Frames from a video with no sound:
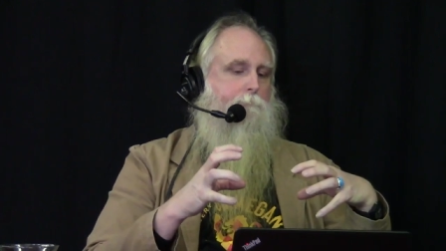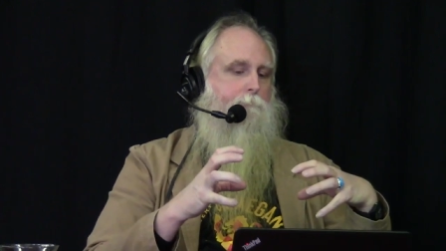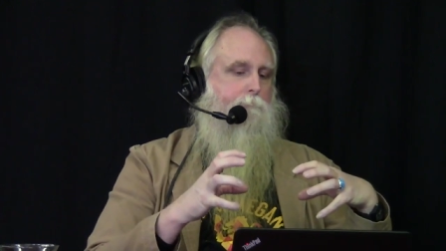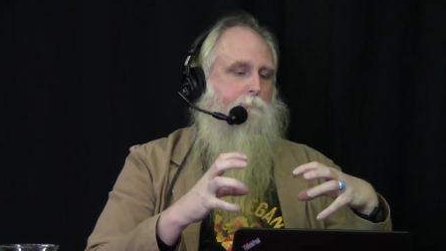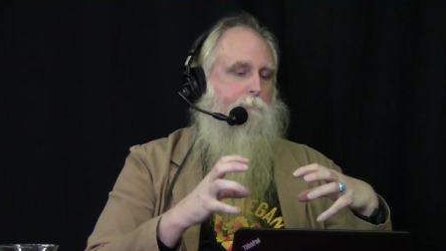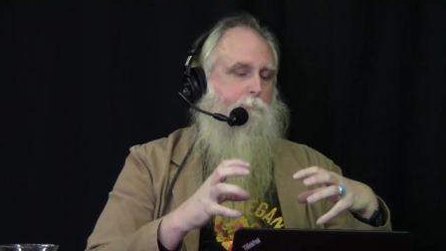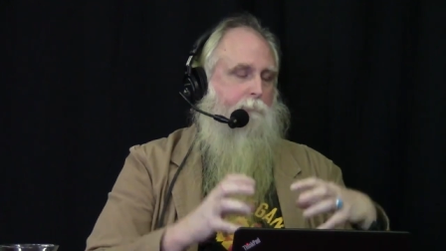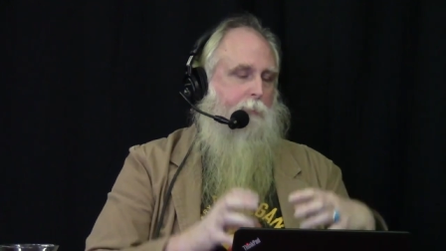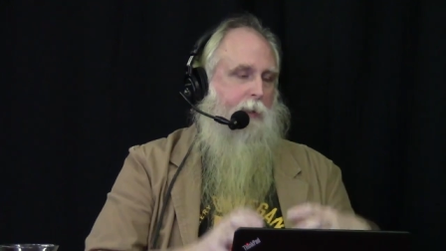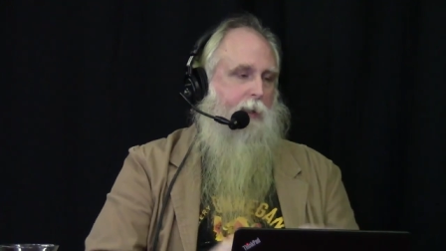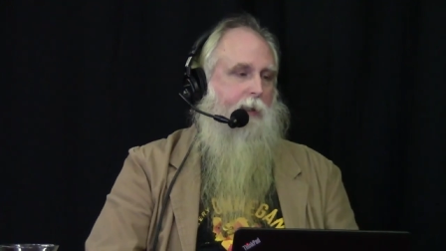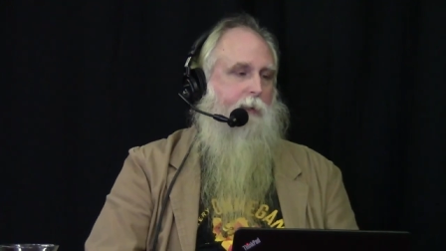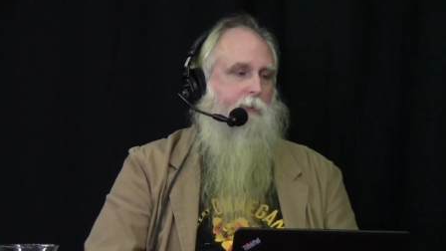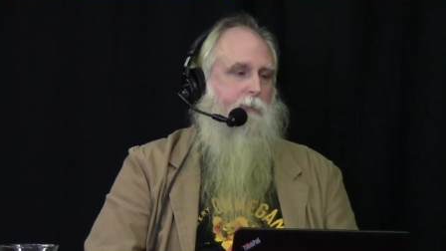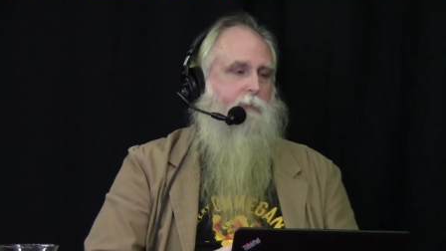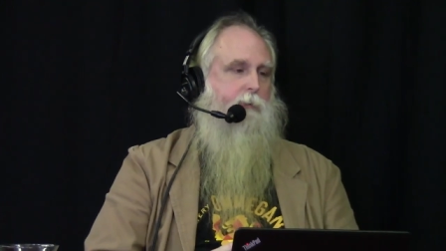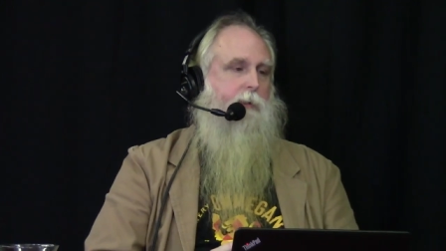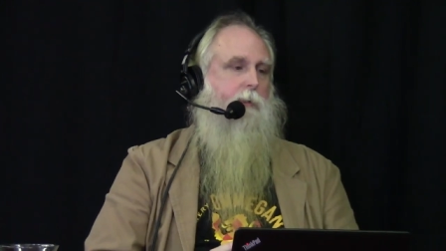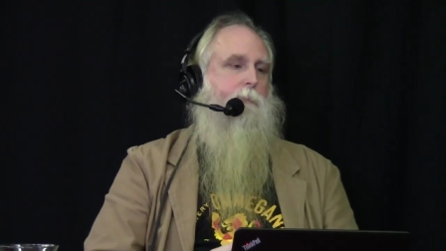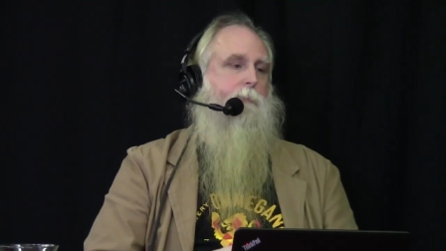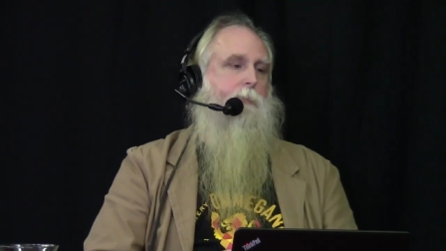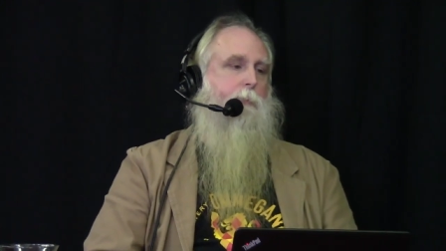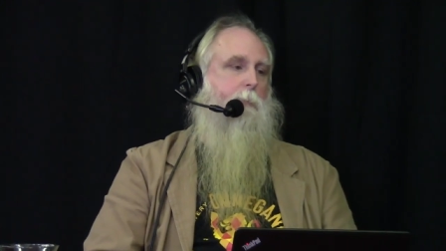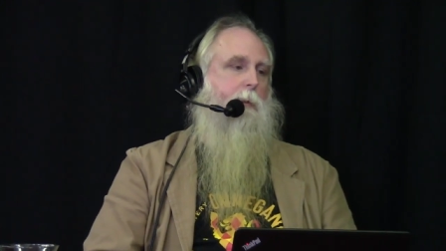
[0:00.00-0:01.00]
By
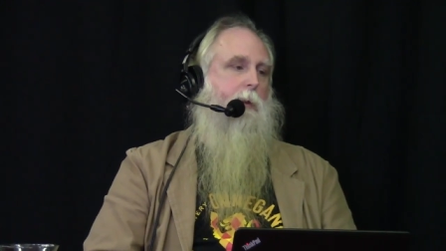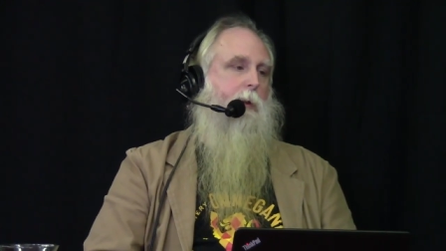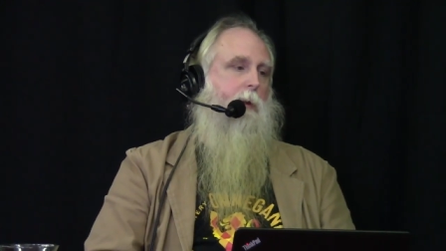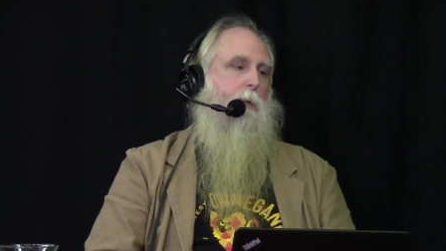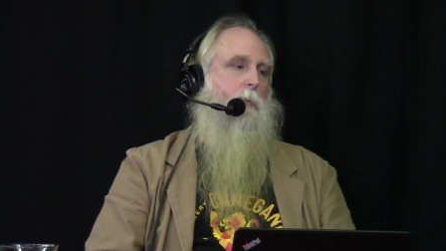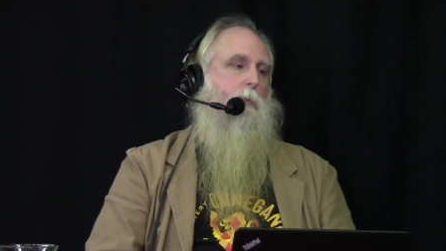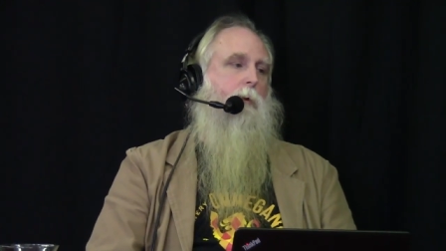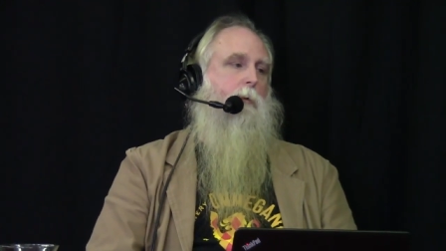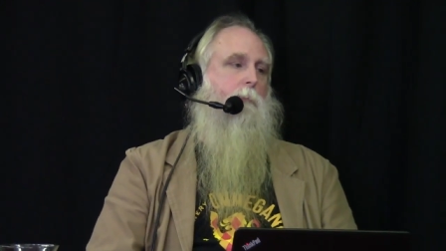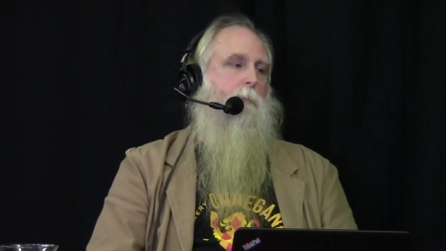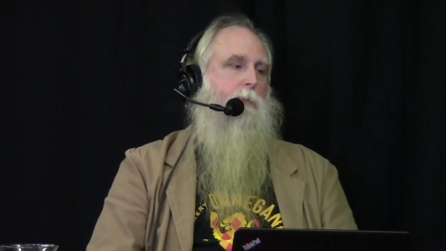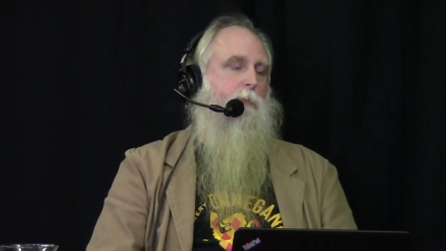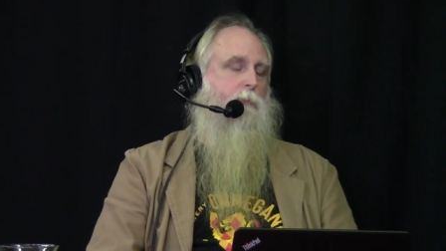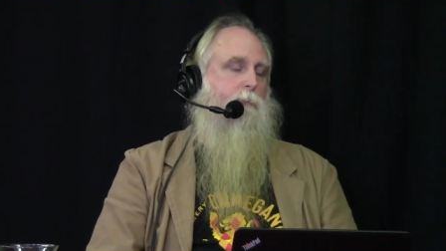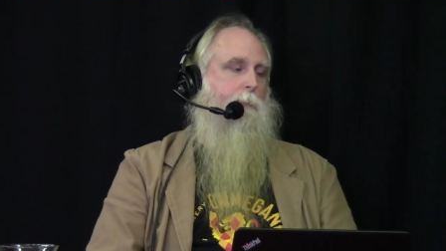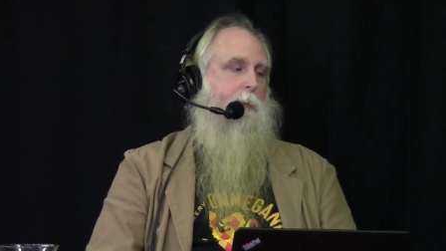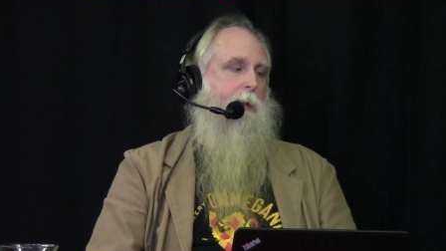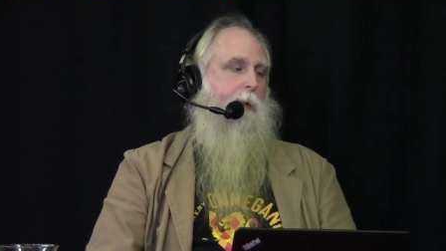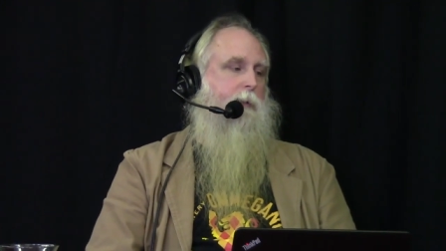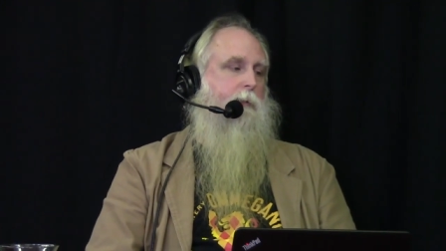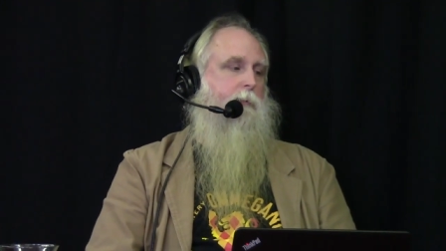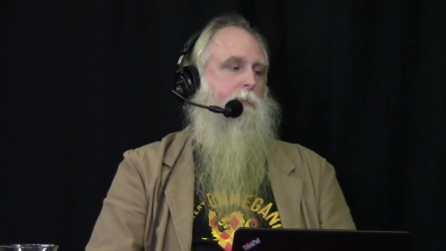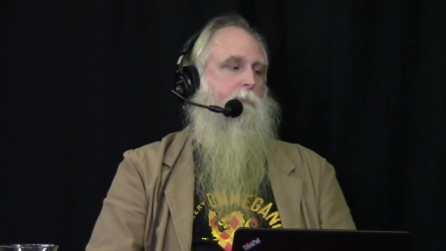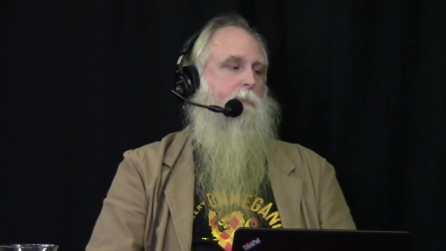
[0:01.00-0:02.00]
itself, from the network
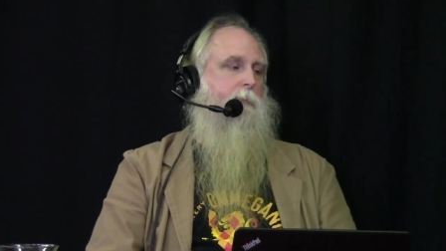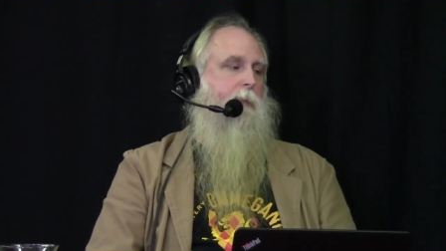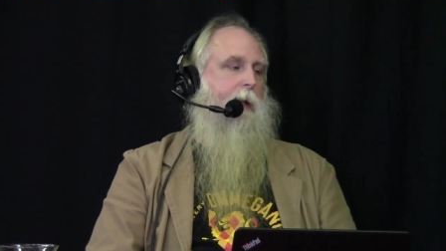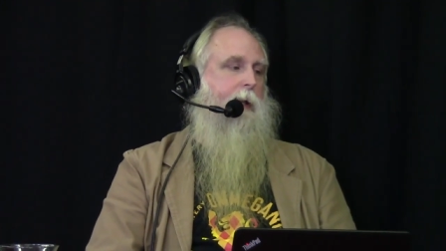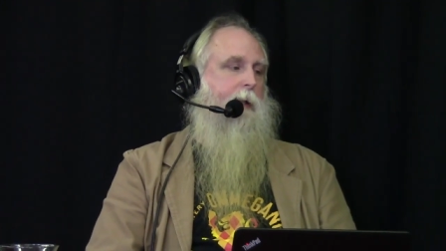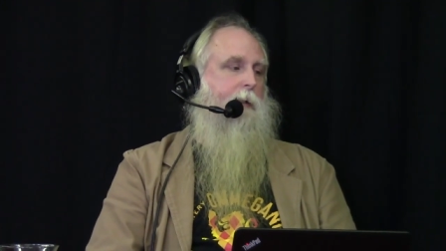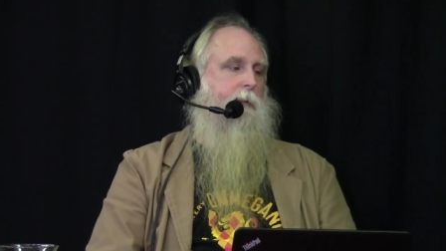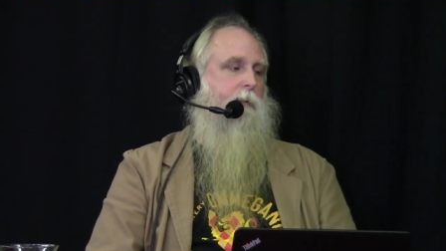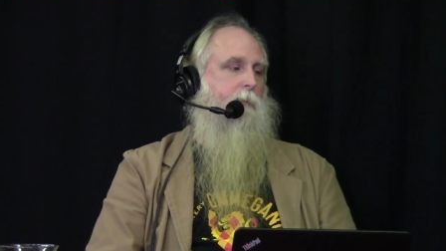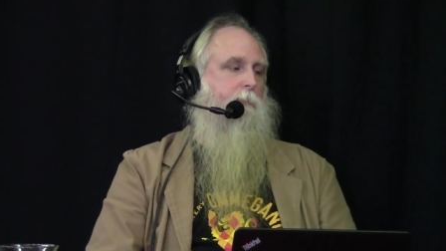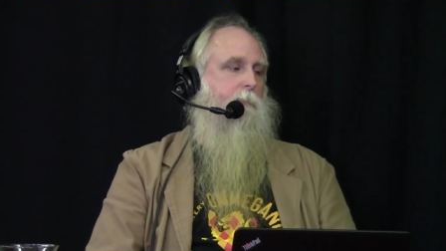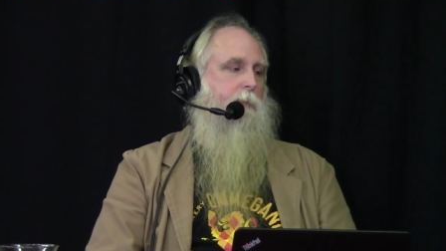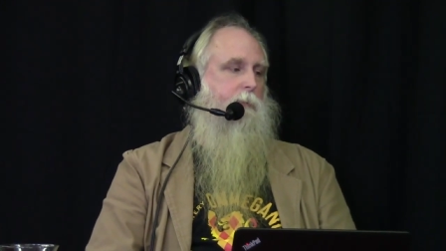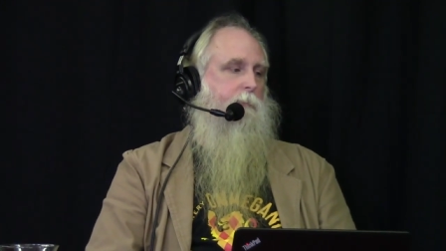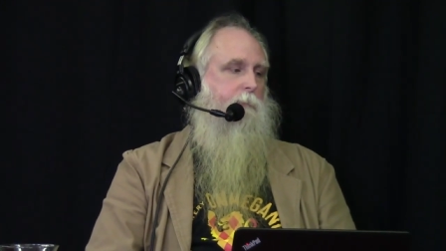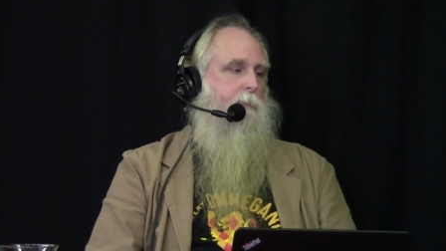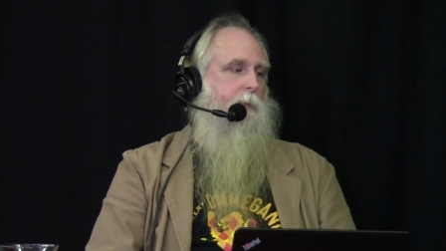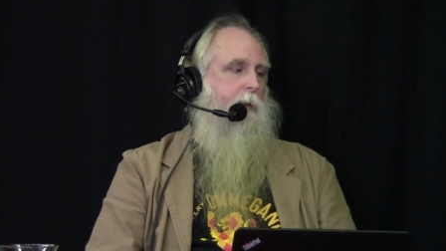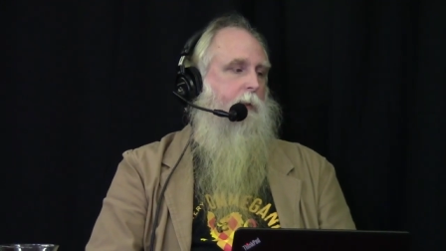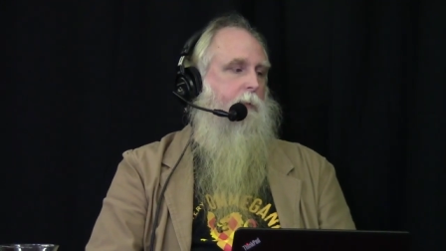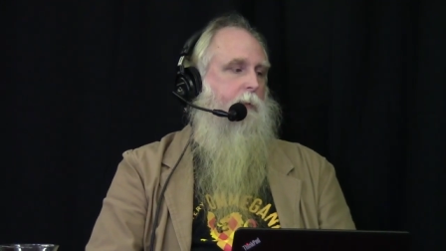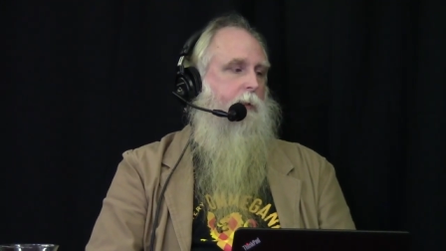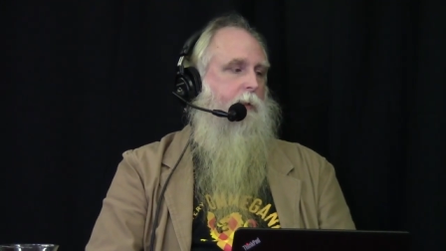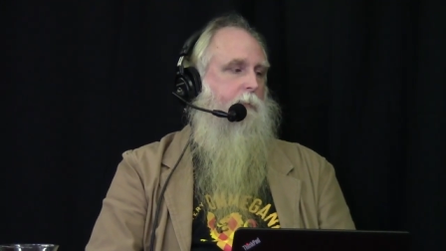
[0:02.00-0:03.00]
perspective, that can be
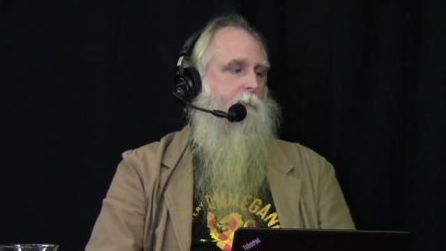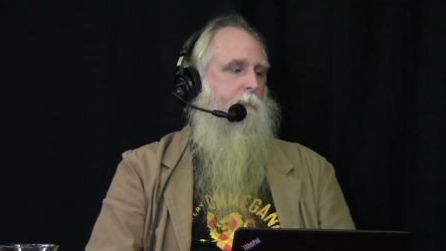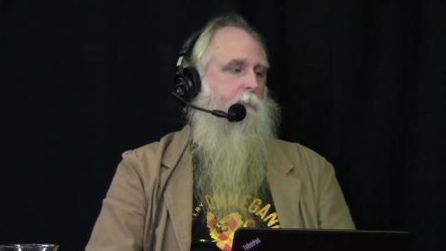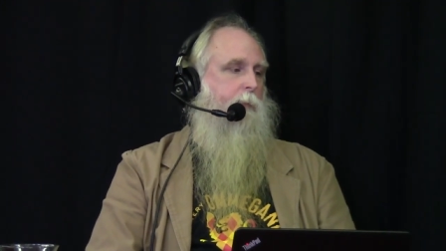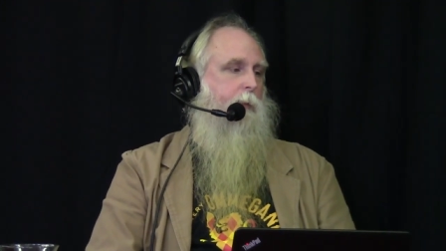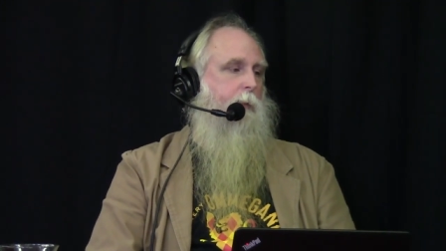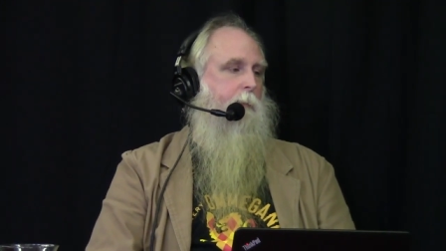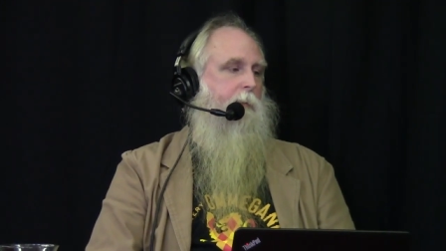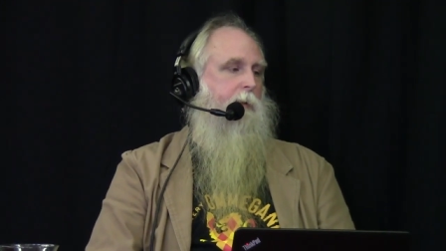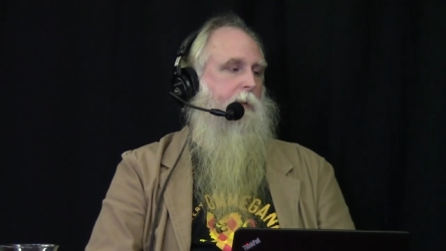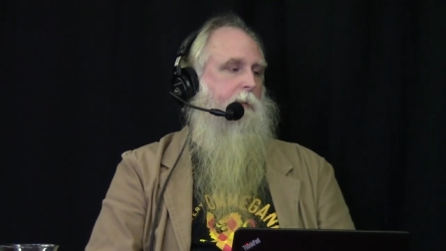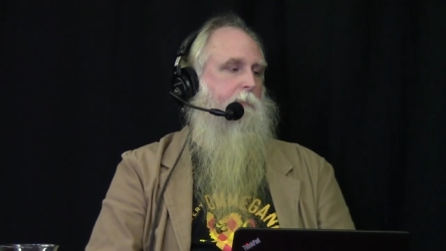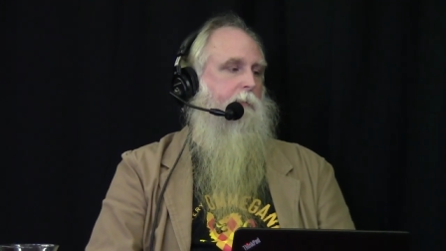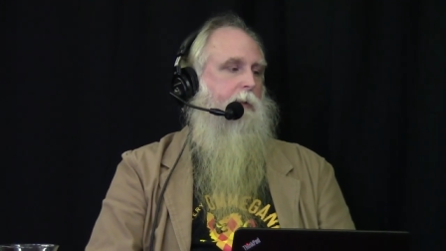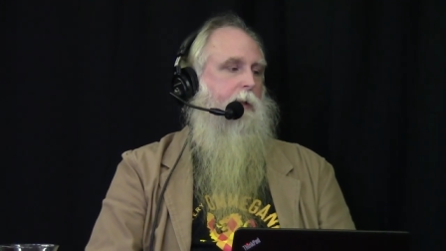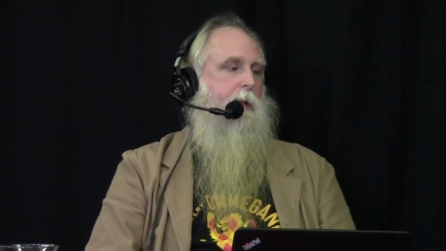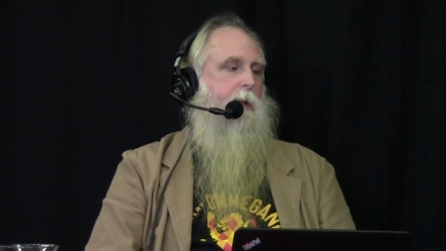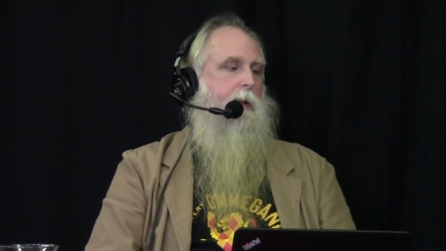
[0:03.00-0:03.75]
very informative.